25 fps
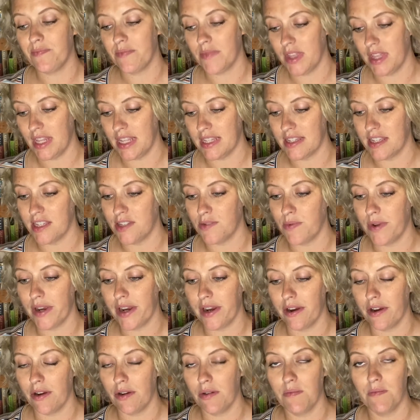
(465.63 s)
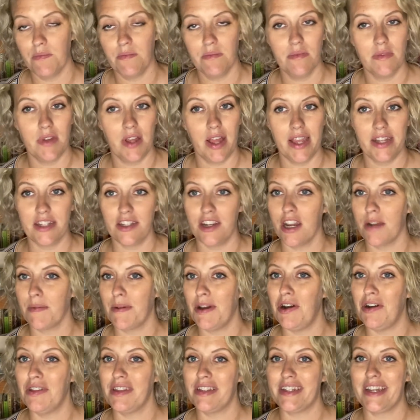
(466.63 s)
This is where I talk
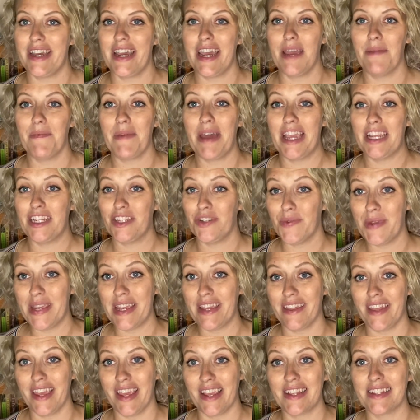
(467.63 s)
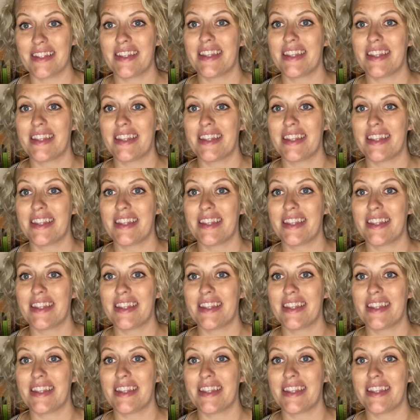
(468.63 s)
about all the time, I tweak things.